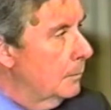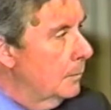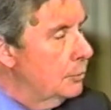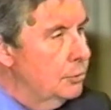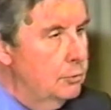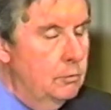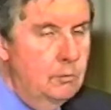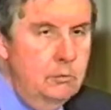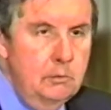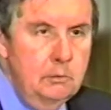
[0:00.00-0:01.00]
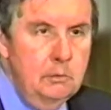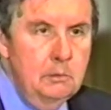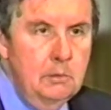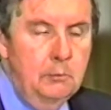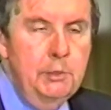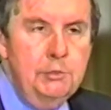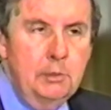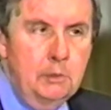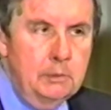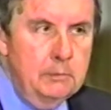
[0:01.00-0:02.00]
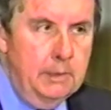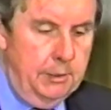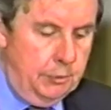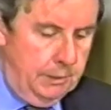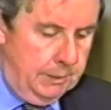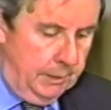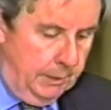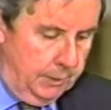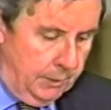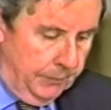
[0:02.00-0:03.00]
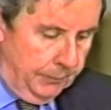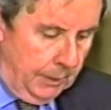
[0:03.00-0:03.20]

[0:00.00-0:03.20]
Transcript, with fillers: the two original nation states,